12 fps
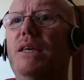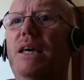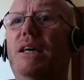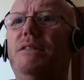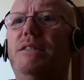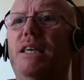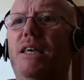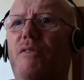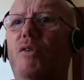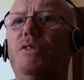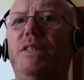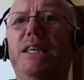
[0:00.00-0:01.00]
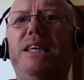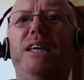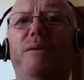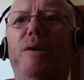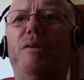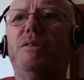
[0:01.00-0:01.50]
Yeah, Steve, I was
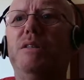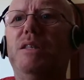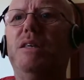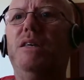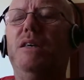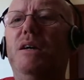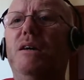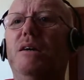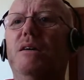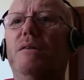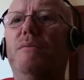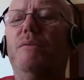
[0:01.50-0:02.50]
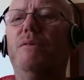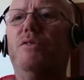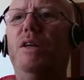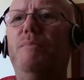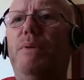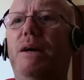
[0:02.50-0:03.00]
thinking about it, the
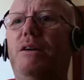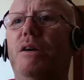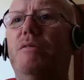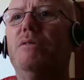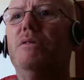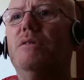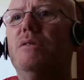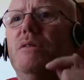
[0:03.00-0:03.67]
green background.